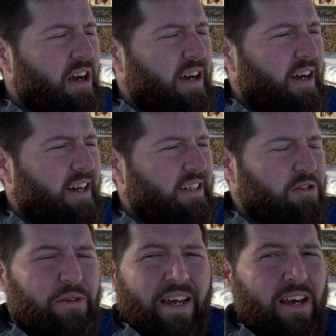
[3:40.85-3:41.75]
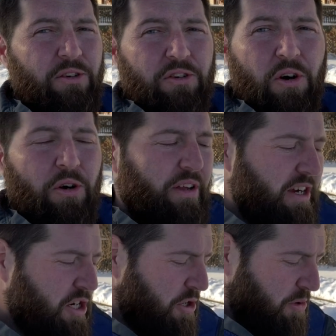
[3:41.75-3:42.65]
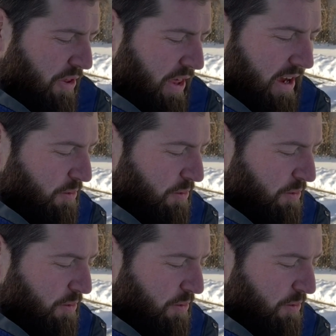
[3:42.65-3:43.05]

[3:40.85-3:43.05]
Uh, so yeah, that was a whole issue.